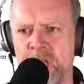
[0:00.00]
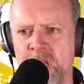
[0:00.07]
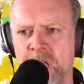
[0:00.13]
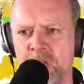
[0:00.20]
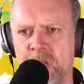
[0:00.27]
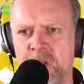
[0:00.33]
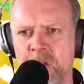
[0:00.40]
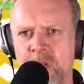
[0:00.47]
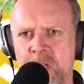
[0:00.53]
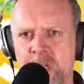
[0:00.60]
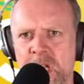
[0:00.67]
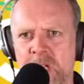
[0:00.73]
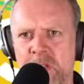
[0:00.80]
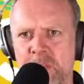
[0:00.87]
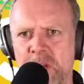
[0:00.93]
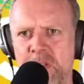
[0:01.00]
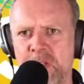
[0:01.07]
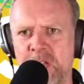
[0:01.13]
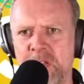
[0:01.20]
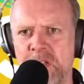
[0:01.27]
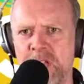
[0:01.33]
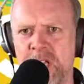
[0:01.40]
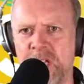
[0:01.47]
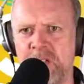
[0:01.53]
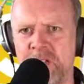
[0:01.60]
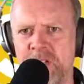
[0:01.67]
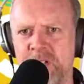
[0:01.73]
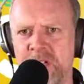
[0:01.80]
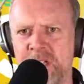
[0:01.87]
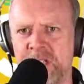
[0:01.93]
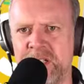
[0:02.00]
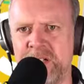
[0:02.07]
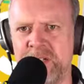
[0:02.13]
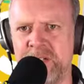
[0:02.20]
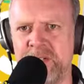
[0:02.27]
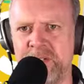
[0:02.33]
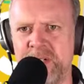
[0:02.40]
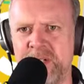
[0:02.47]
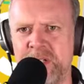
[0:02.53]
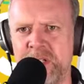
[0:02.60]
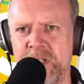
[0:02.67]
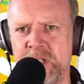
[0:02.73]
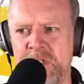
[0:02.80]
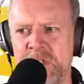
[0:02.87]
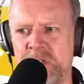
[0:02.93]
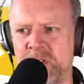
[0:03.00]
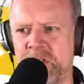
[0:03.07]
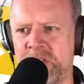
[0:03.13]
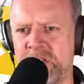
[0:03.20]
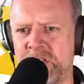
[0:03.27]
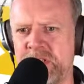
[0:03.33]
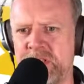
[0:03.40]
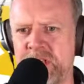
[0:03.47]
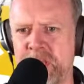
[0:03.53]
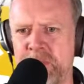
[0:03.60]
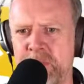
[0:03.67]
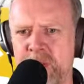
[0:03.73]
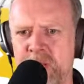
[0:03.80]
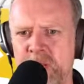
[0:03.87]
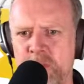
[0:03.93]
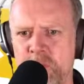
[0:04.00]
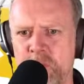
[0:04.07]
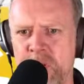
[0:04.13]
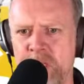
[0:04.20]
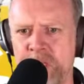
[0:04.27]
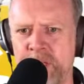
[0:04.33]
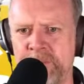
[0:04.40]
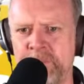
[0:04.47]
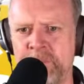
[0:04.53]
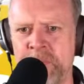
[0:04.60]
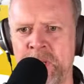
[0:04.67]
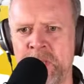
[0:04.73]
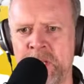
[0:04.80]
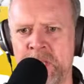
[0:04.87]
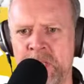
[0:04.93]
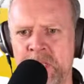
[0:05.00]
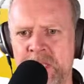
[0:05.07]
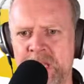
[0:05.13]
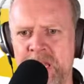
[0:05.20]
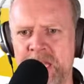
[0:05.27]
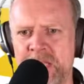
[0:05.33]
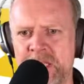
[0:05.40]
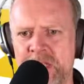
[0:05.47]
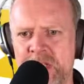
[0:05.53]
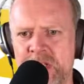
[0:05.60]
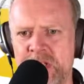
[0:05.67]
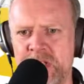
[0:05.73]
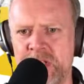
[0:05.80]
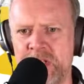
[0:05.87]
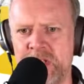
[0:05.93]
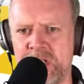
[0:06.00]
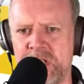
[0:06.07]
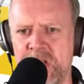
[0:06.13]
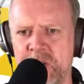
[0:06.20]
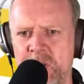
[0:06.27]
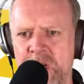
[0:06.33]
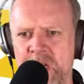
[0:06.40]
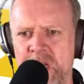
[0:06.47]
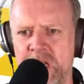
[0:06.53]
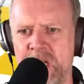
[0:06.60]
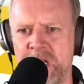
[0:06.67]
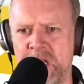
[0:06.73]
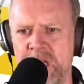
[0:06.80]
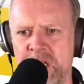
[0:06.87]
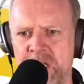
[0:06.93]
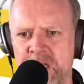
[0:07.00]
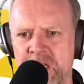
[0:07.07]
go. Now you might think, hang on. Are sure that's the same page? Well, let's just go in here